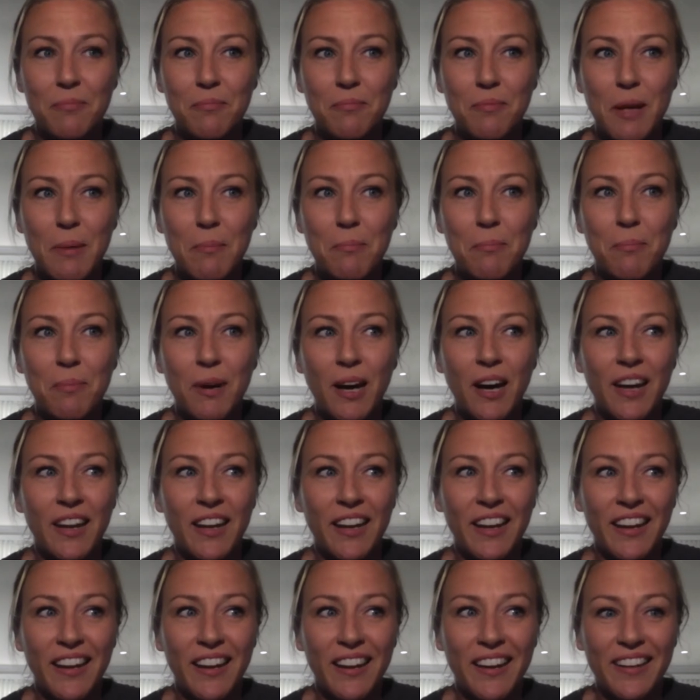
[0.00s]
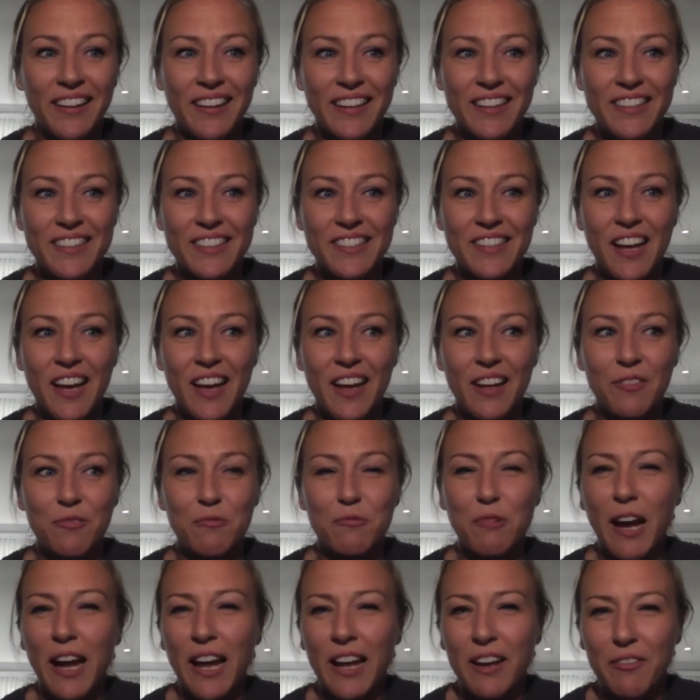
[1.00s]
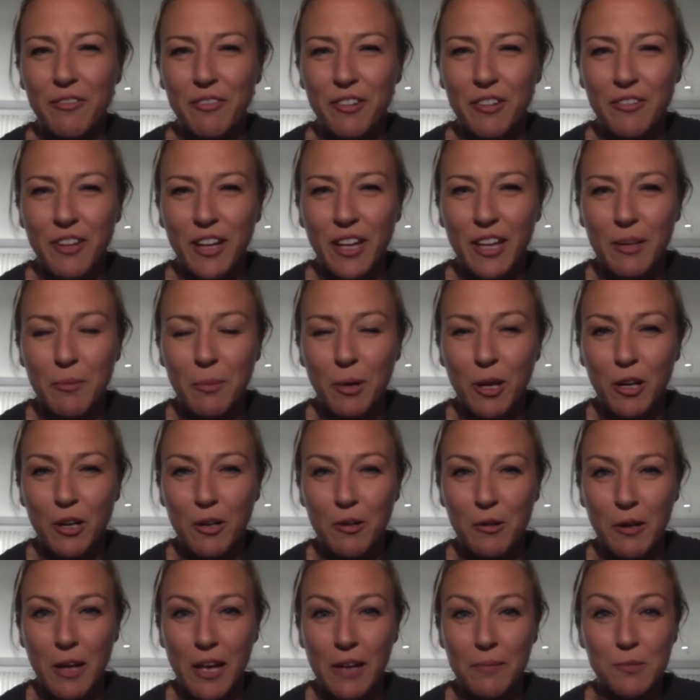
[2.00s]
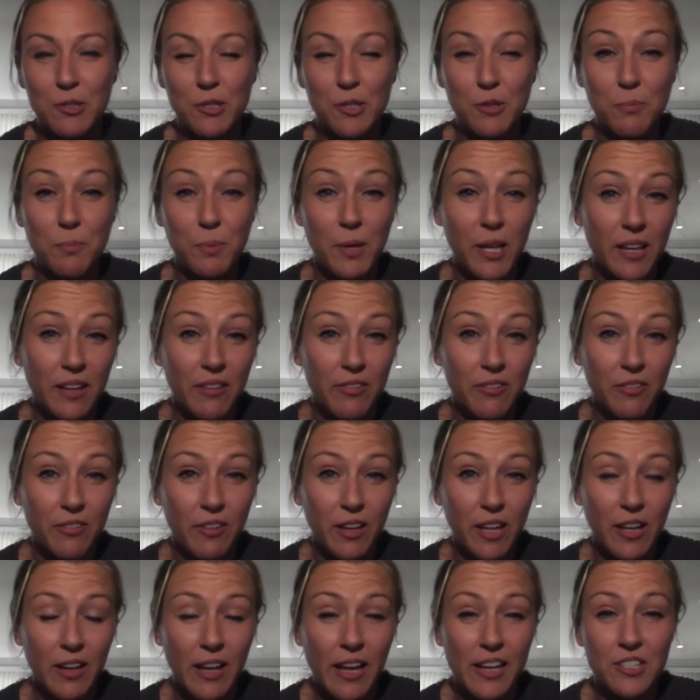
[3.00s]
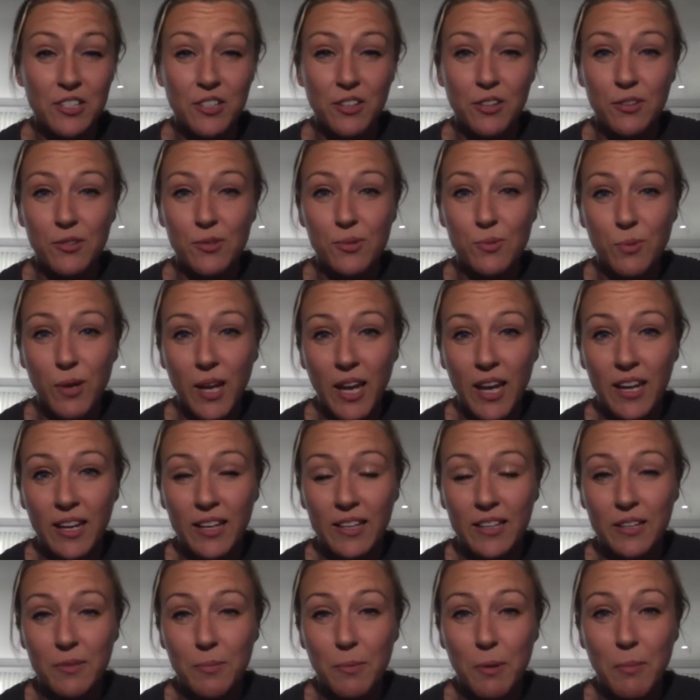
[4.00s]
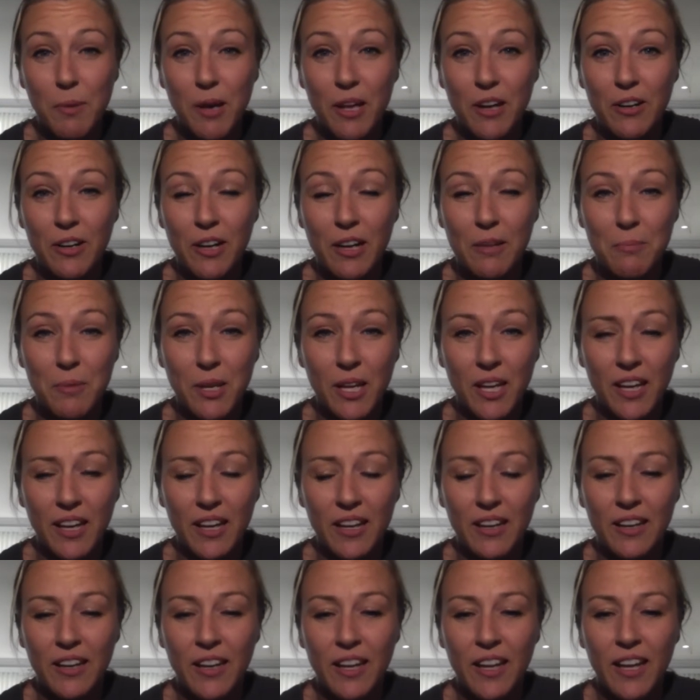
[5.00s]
my body is not right for volleyball, or I'm too big for volleyball. I should lose weight and it'd be better on me.